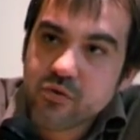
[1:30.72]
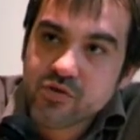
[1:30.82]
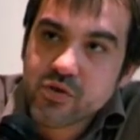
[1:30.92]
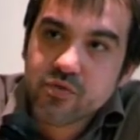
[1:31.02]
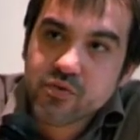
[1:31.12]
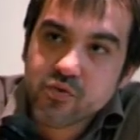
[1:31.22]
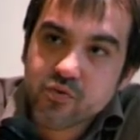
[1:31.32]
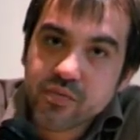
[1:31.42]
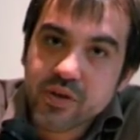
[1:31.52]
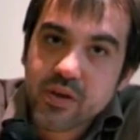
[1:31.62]
consequences
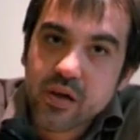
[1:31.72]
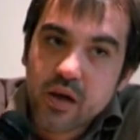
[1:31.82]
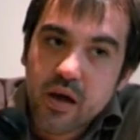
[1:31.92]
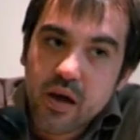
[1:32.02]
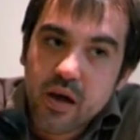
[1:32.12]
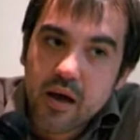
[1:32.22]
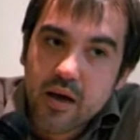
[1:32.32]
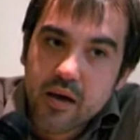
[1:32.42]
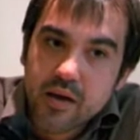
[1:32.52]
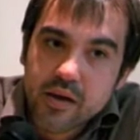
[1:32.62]
would be,
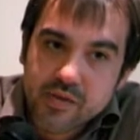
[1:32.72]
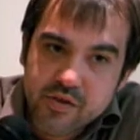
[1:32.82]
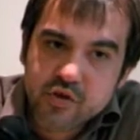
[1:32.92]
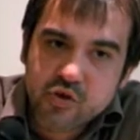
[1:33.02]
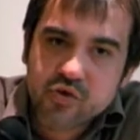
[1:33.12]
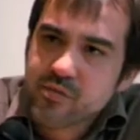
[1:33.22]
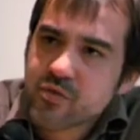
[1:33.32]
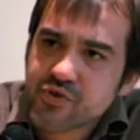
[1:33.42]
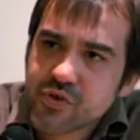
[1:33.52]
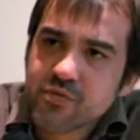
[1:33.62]
even the short-term
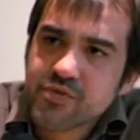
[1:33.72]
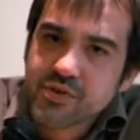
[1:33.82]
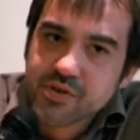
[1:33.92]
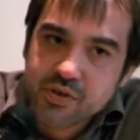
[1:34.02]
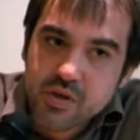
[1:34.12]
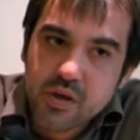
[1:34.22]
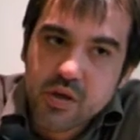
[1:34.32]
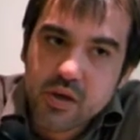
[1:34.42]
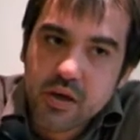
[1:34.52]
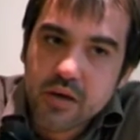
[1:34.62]
consequences
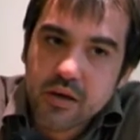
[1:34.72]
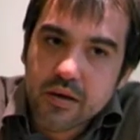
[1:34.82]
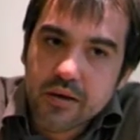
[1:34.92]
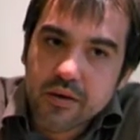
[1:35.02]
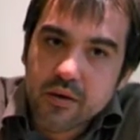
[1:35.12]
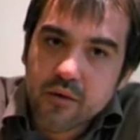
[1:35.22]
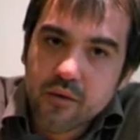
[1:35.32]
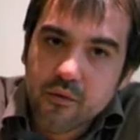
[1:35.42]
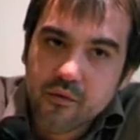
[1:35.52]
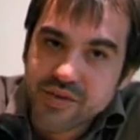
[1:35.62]

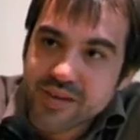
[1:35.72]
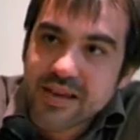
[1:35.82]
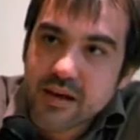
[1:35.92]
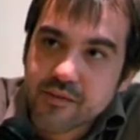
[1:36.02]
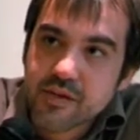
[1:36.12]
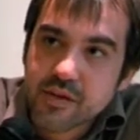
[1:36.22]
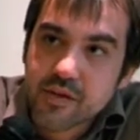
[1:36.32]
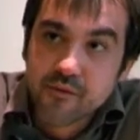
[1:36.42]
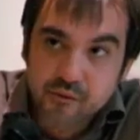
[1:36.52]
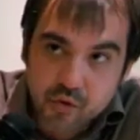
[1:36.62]
of the day after,
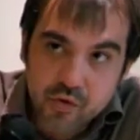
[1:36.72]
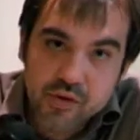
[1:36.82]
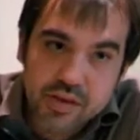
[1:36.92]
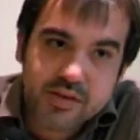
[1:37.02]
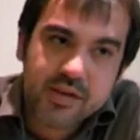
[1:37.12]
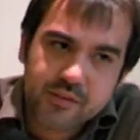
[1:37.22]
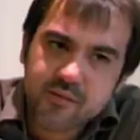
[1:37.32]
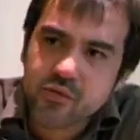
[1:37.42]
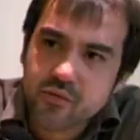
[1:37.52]
for Greece and for